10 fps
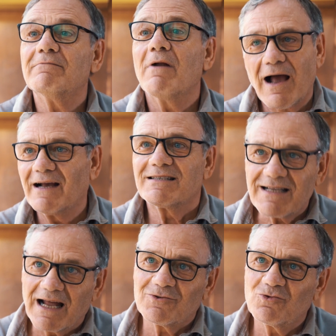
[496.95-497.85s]
I
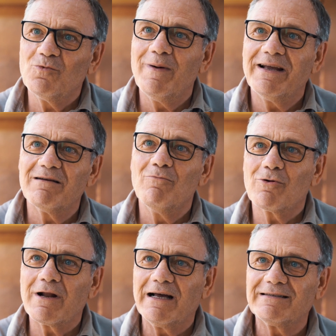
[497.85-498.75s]
start to make
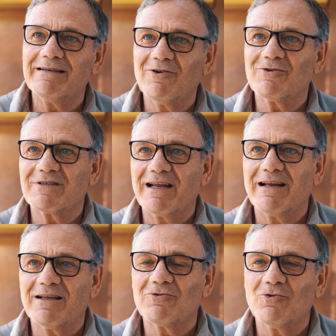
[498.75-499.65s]
Burrata in
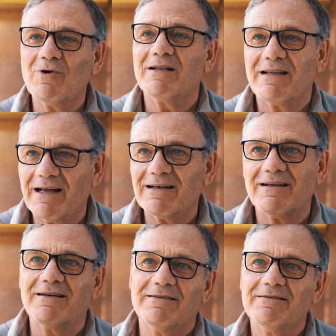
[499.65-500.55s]
Australia too, and then
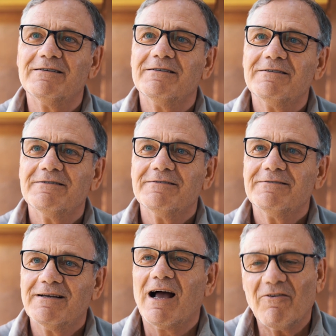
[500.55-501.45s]

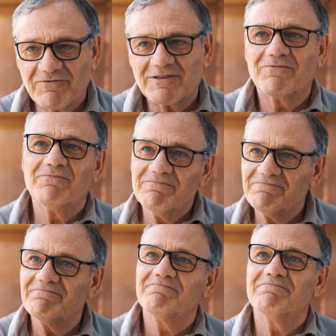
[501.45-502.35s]
after
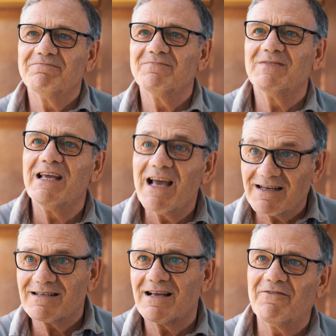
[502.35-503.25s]

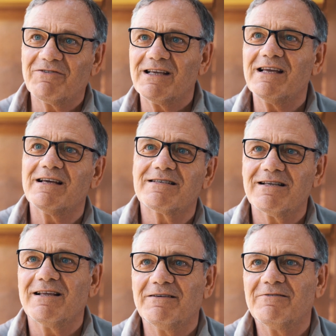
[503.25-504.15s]
years,
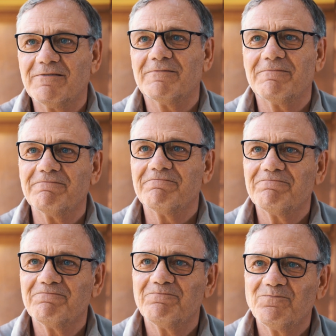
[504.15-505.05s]
then
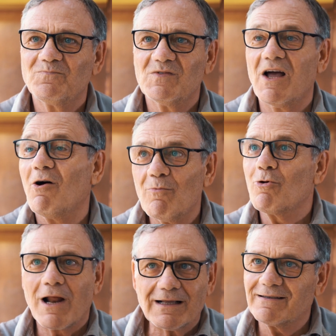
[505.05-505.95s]
now
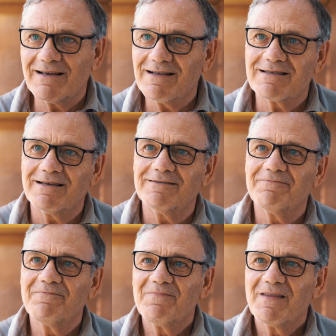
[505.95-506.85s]
Burrata, it's
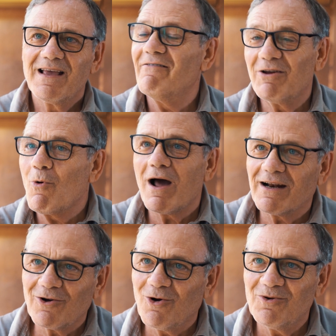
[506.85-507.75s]

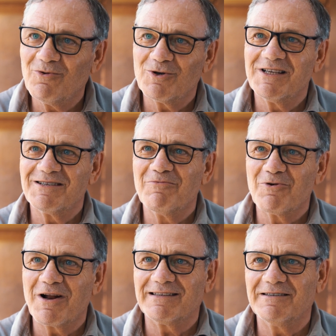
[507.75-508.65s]
everyone knows what is
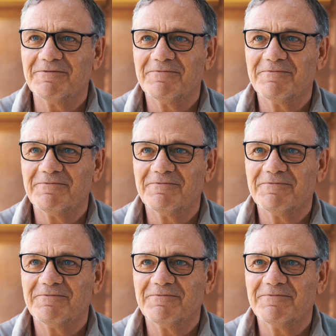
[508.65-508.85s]
Burrata.